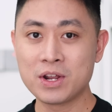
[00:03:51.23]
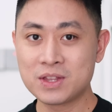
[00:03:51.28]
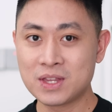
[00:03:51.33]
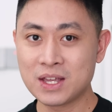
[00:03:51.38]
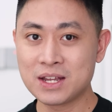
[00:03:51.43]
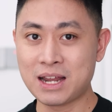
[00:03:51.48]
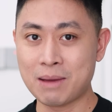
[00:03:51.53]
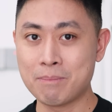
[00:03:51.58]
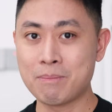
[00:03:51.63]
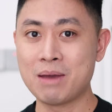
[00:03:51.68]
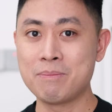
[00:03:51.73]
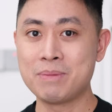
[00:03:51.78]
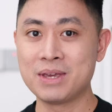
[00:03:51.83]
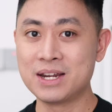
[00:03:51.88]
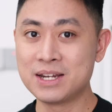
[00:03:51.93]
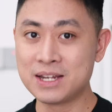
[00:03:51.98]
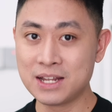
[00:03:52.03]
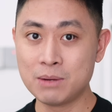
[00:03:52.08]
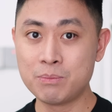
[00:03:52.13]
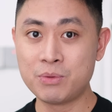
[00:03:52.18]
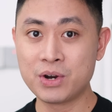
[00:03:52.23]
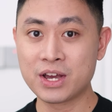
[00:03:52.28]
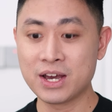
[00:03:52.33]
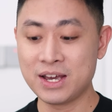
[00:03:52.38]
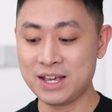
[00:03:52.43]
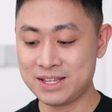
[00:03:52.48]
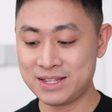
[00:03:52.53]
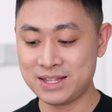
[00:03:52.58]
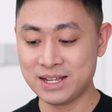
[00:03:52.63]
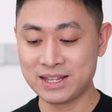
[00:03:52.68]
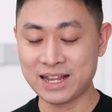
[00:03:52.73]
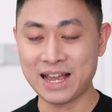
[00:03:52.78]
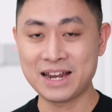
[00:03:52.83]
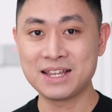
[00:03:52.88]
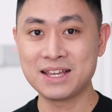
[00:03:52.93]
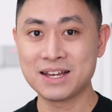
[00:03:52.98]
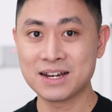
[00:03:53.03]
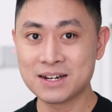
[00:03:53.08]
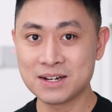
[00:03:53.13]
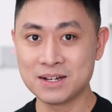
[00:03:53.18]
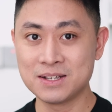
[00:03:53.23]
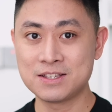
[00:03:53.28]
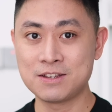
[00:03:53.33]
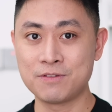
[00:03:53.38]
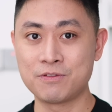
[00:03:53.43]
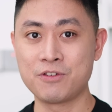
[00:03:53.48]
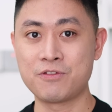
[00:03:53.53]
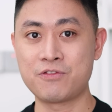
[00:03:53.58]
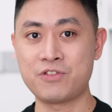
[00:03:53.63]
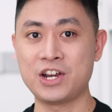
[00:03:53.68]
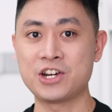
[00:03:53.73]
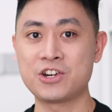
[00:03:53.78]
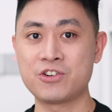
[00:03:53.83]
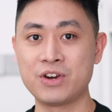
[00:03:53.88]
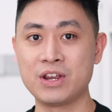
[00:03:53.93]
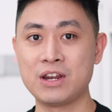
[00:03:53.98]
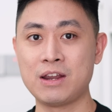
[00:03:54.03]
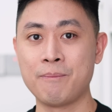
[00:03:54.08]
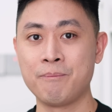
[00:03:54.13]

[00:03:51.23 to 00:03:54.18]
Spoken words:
thing that might be a deal breaker is the 90Hz refresh rate.